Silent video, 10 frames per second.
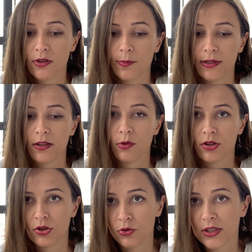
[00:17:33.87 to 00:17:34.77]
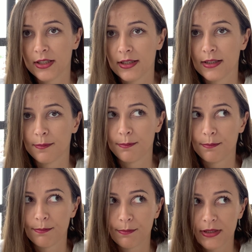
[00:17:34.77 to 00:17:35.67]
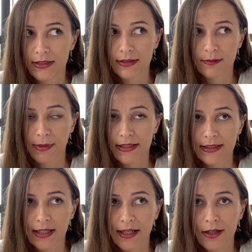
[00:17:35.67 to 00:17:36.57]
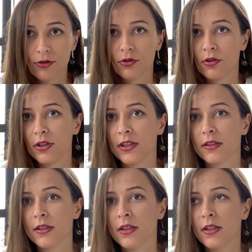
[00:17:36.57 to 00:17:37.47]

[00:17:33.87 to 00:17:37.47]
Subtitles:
depending whether you're getting the basic account or the